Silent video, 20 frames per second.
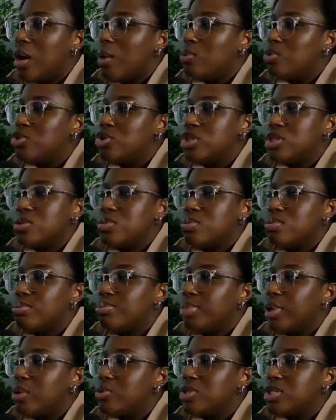and was
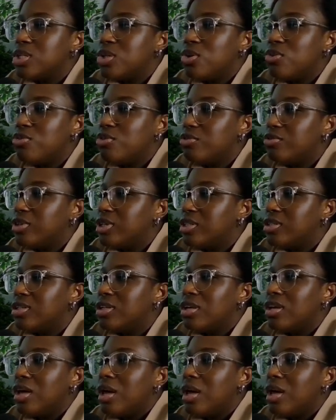just bouncing off of it.